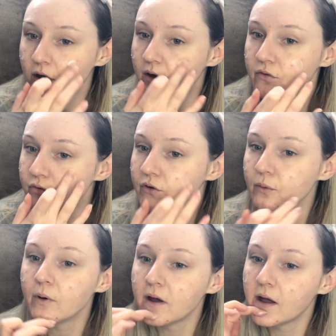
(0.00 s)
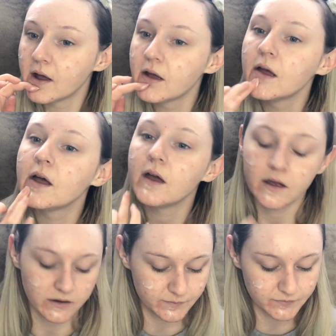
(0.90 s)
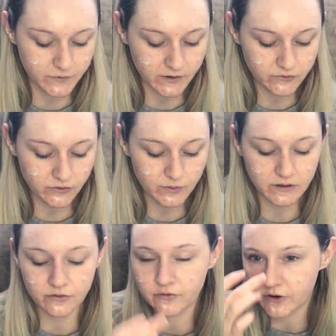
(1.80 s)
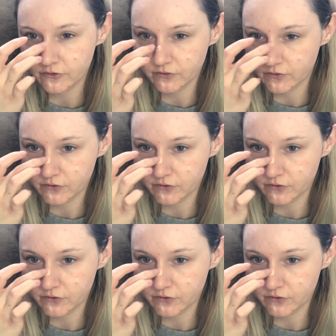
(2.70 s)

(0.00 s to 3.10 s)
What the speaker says: Mattify Boost to moisturise my skin.